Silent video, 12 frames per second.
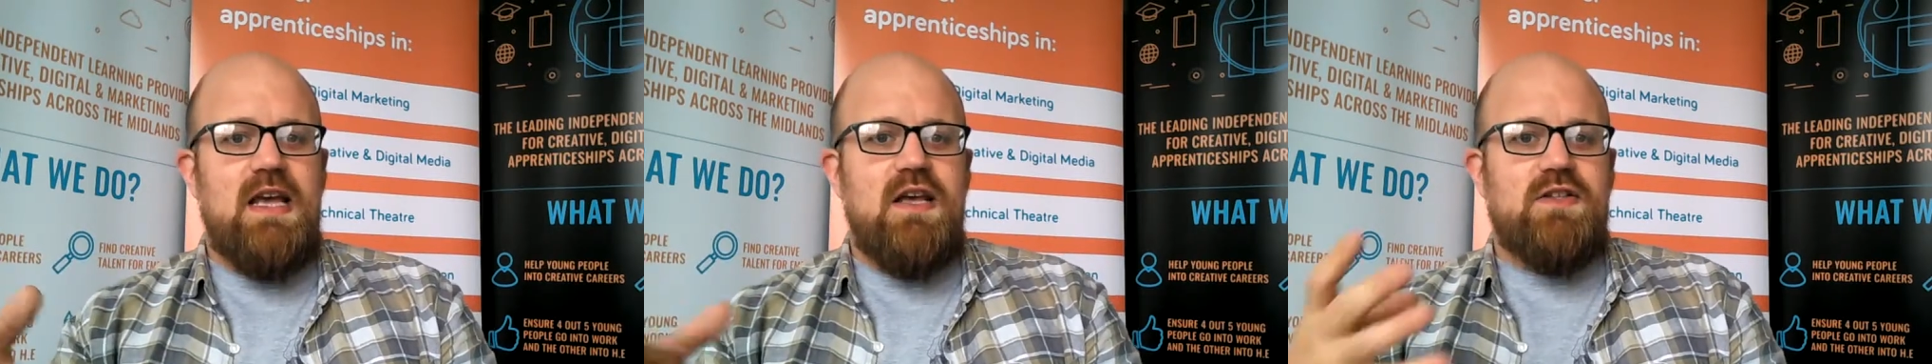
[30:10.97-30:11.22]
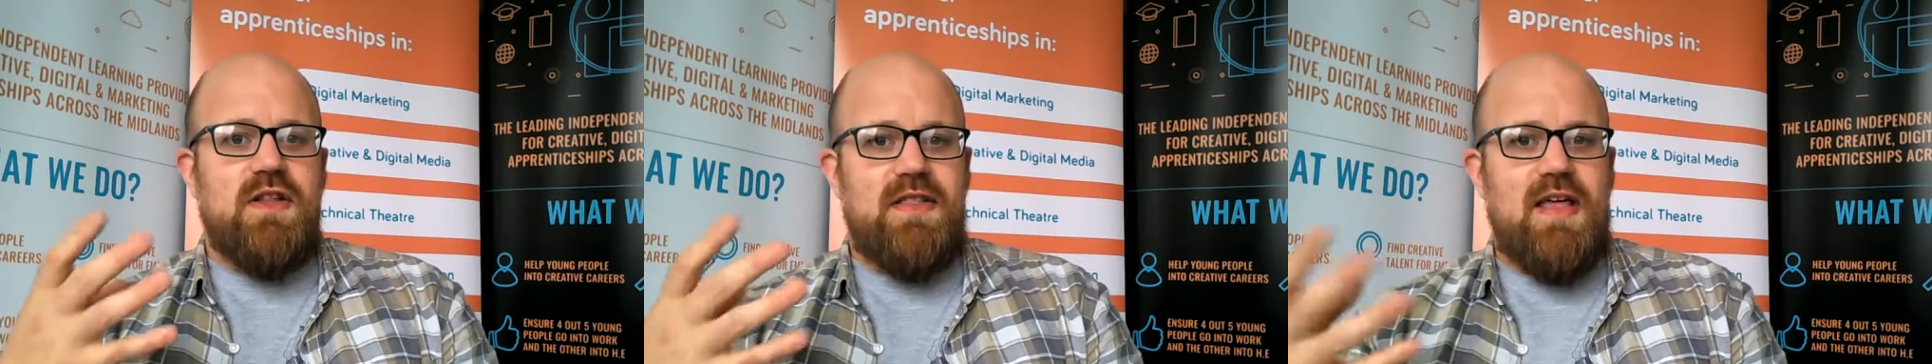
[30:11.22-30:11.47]

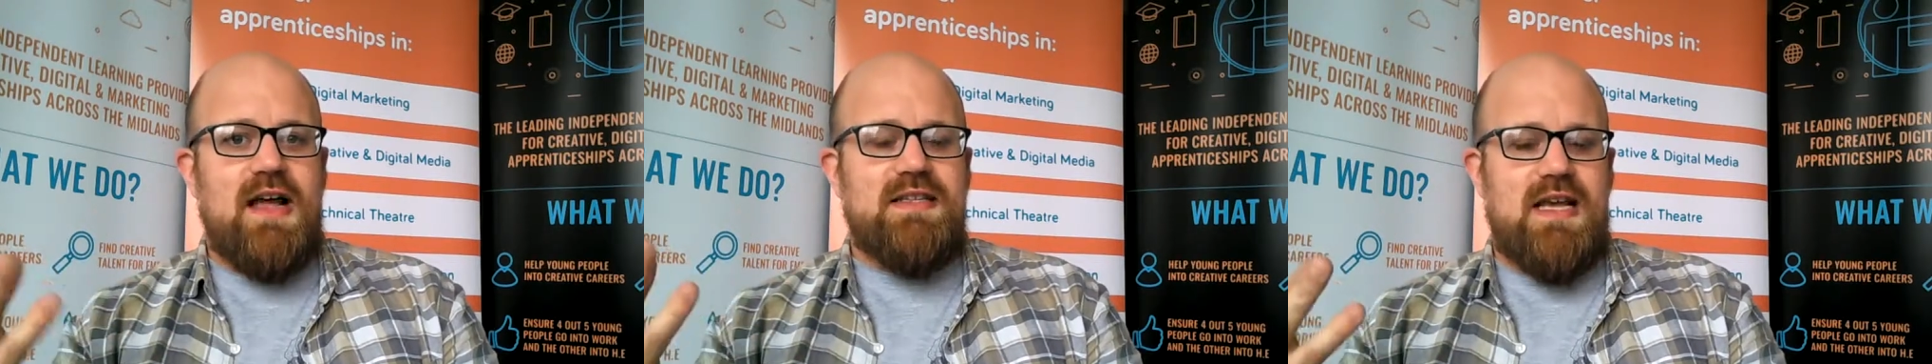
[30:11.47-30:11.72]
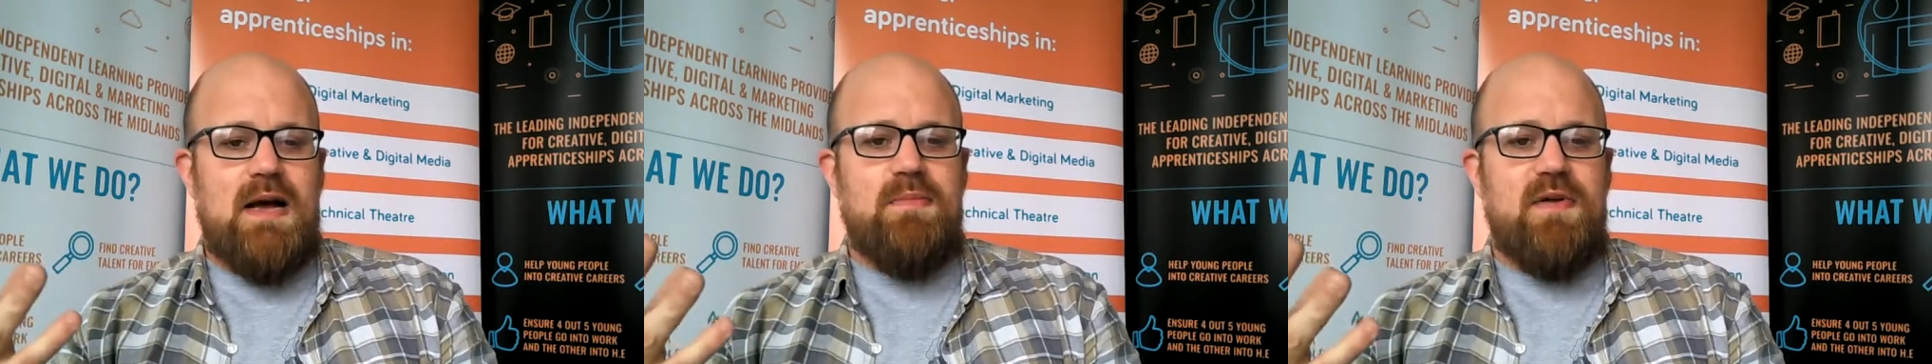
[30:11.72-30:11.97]
So that's
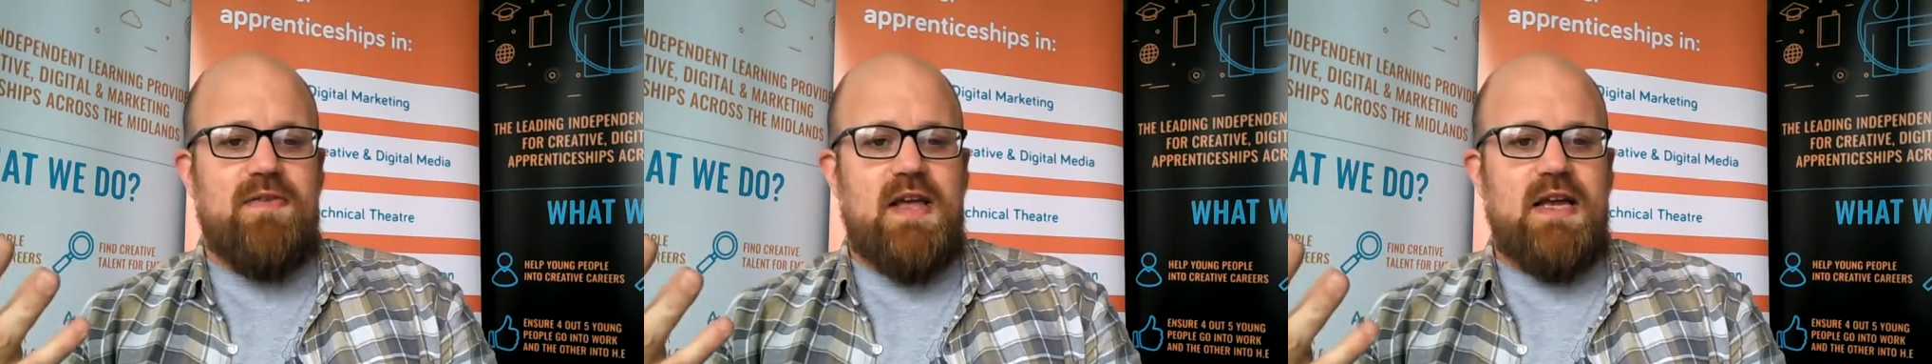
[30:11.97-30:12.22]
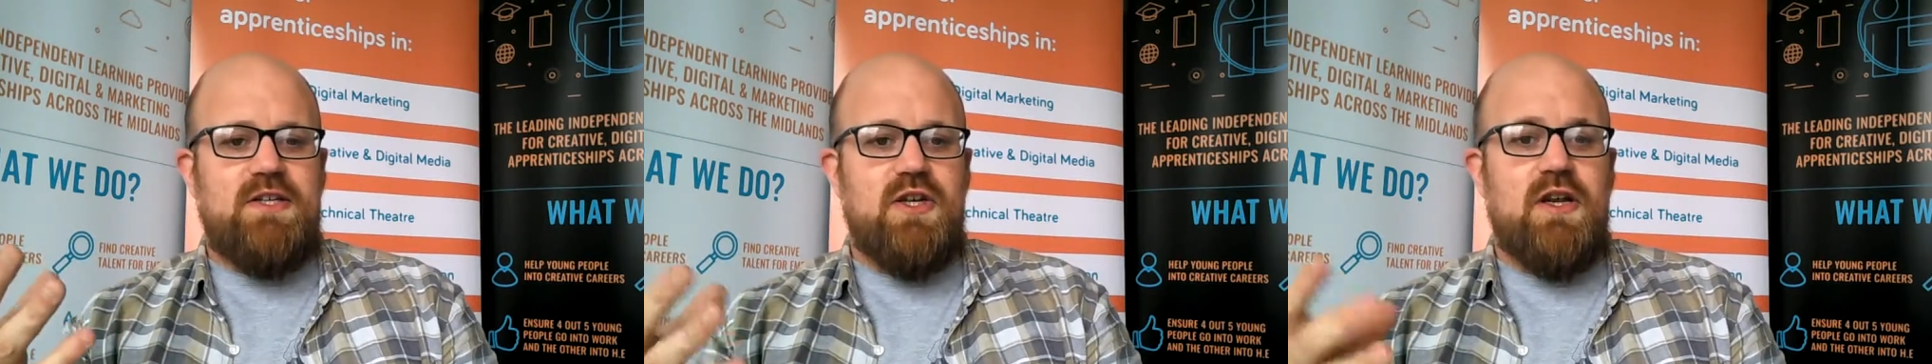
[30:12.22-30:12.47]

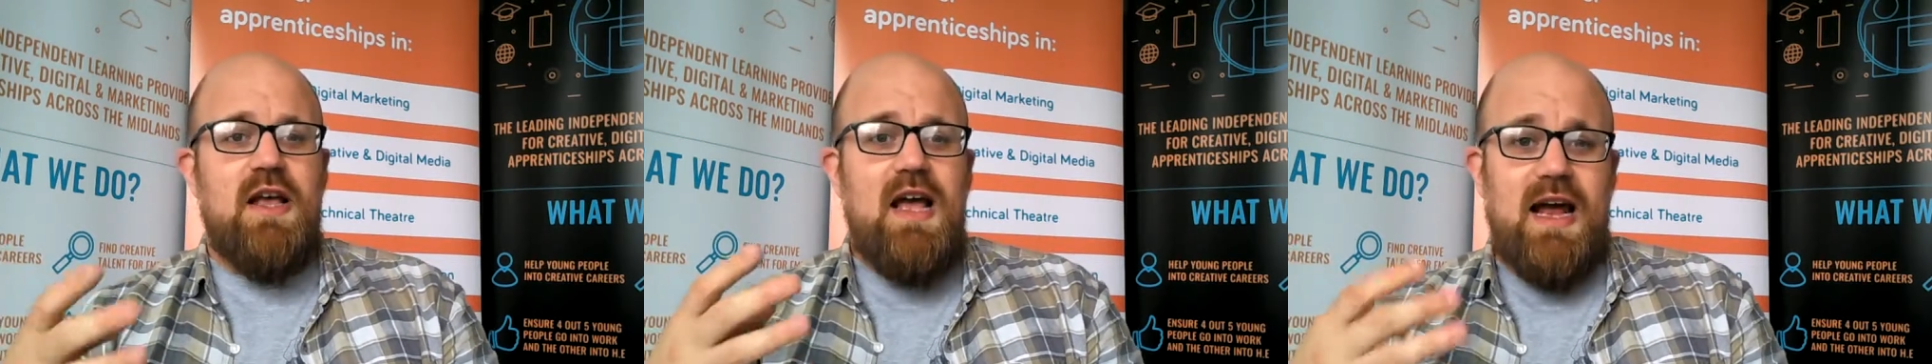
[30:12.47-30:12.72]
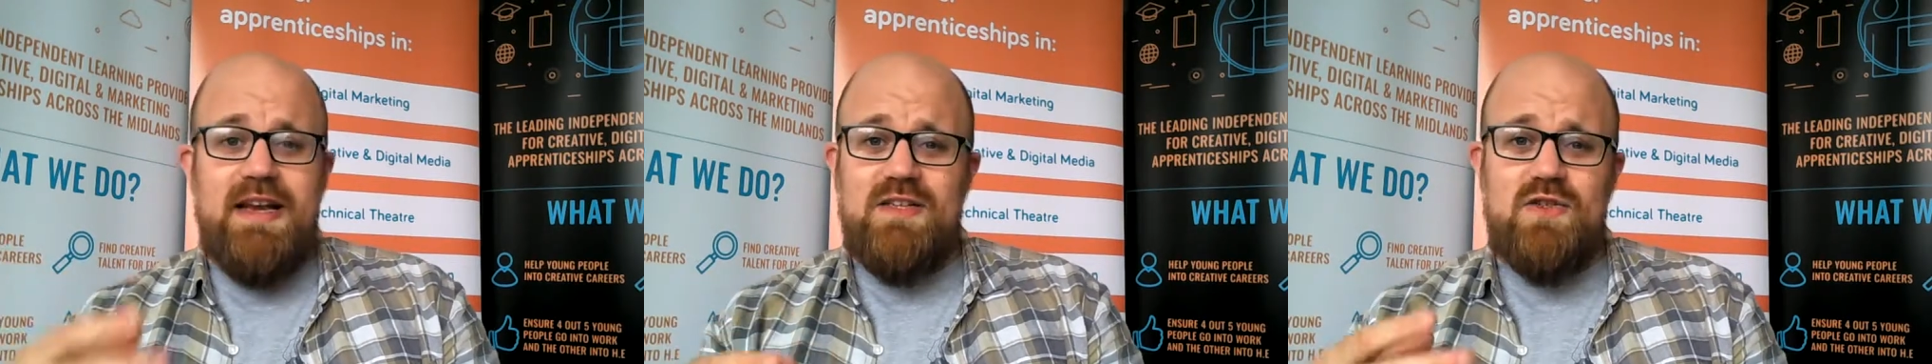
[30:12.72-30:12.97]
amplification, and it's